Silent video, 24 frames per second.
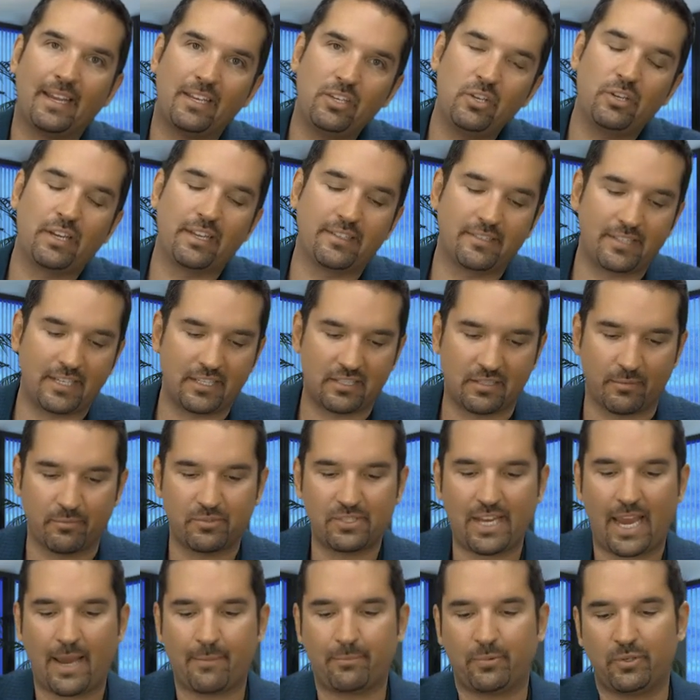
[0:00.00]
And you can see some
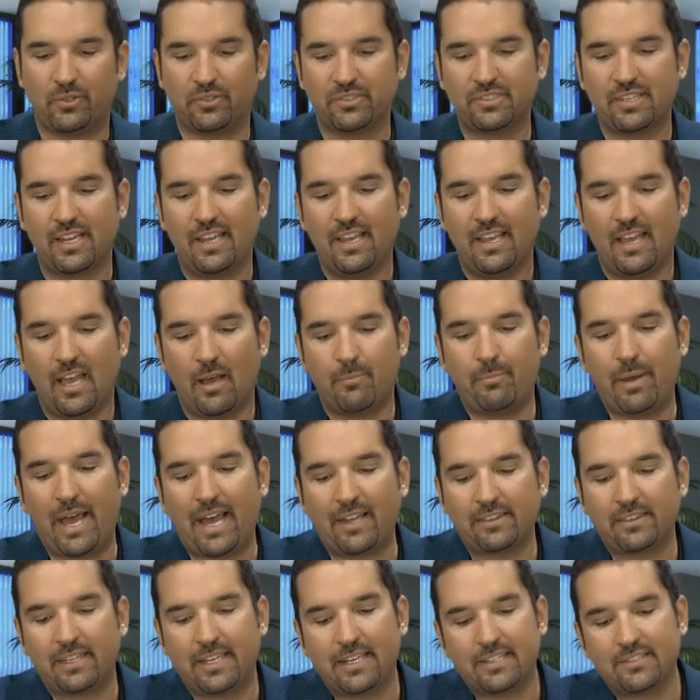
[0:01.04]
samples
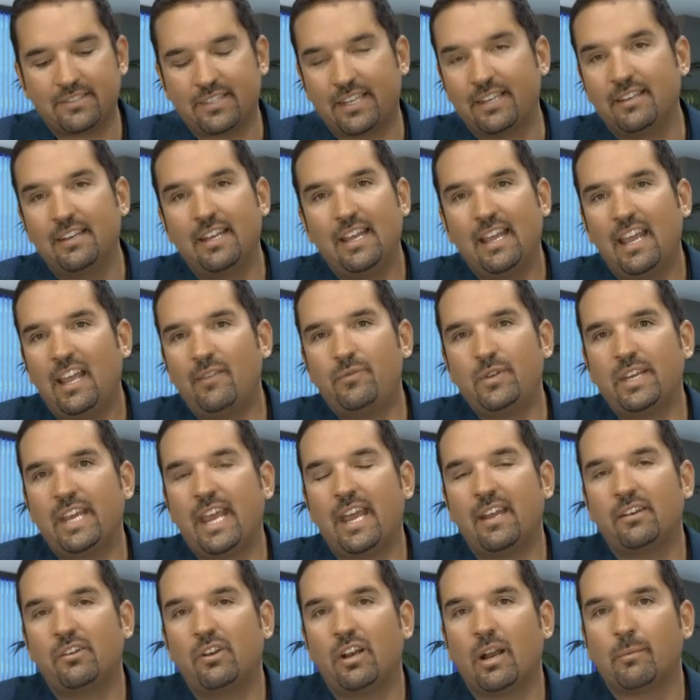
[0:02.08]
about this. And if you
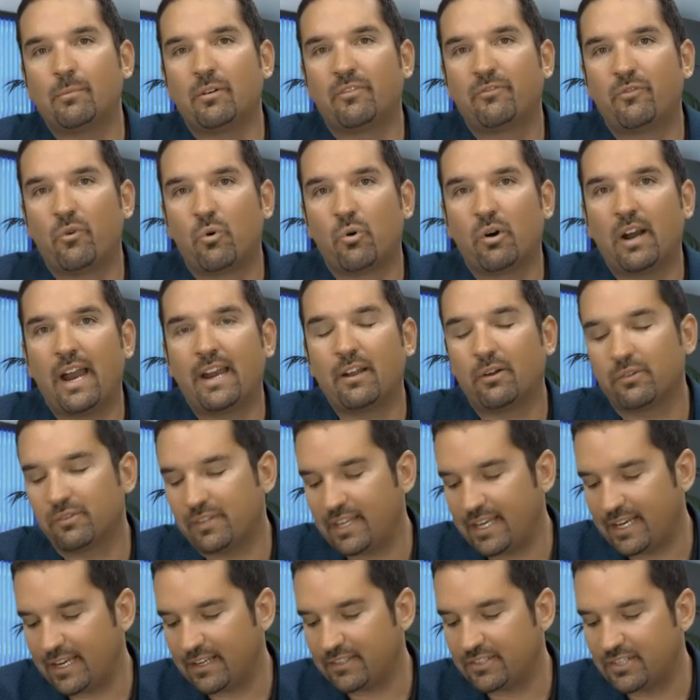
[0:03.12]
can't do number four, I don't
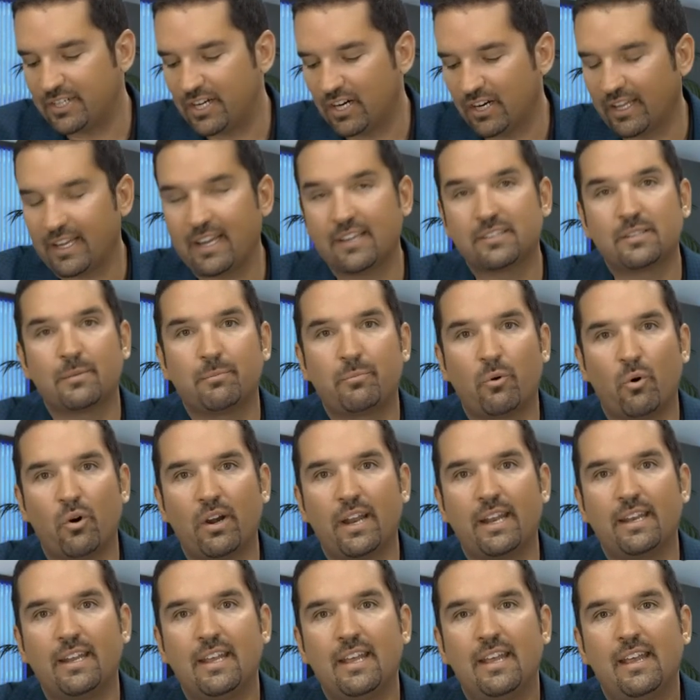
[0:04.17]
think it's nearly as
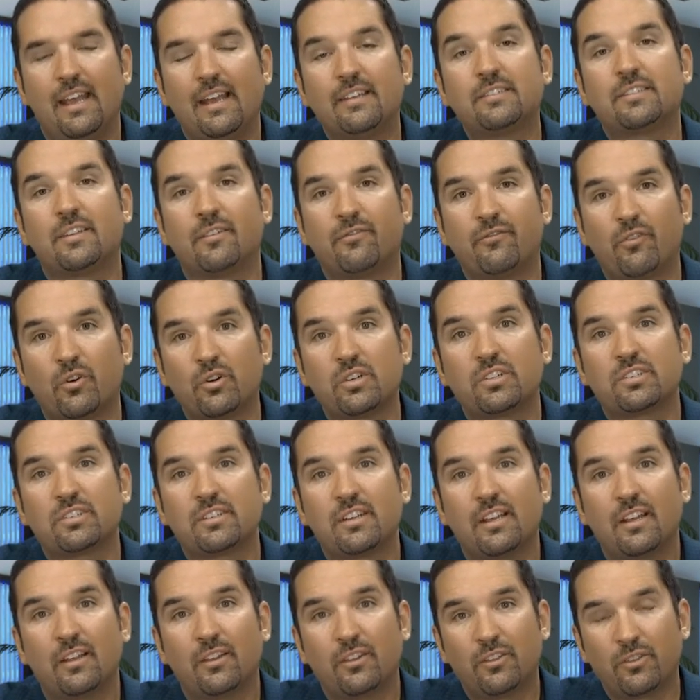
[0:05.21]
important as the first
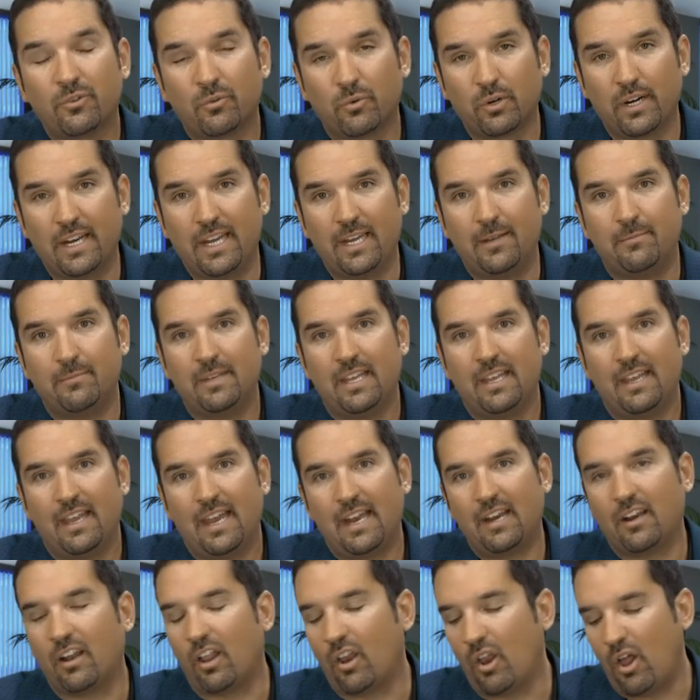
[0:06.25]
three.
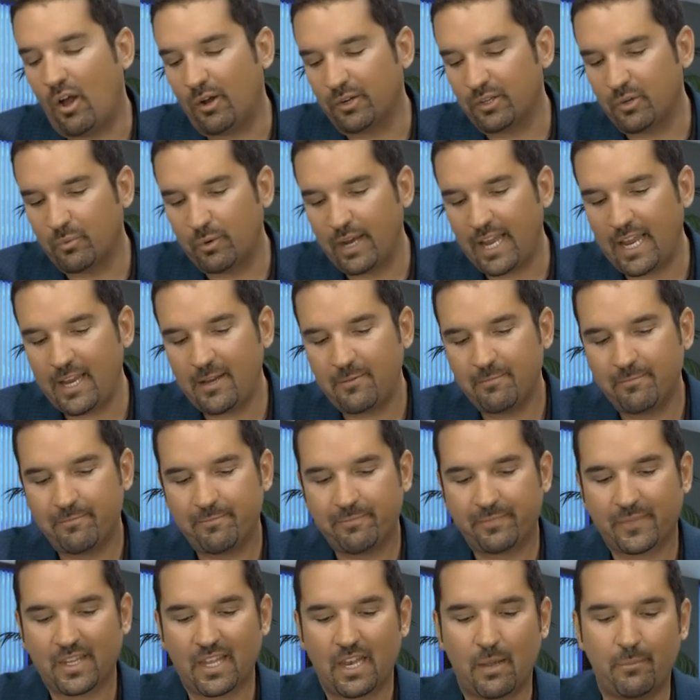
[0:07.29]
And along the way,
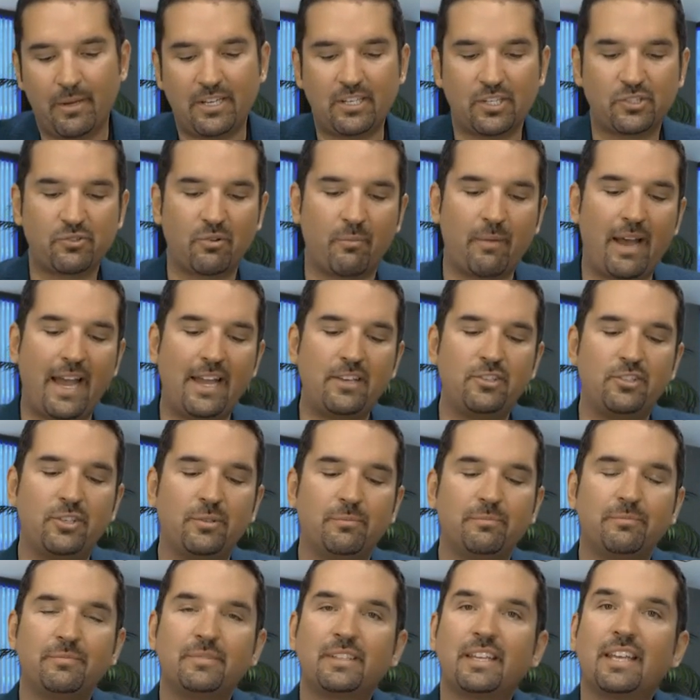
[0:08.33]
let me just remind
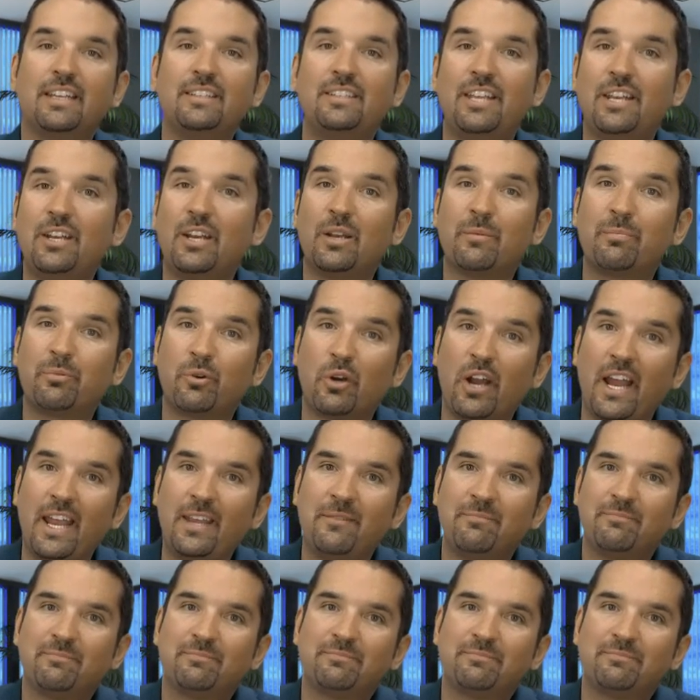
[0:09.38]
you, continue to pray.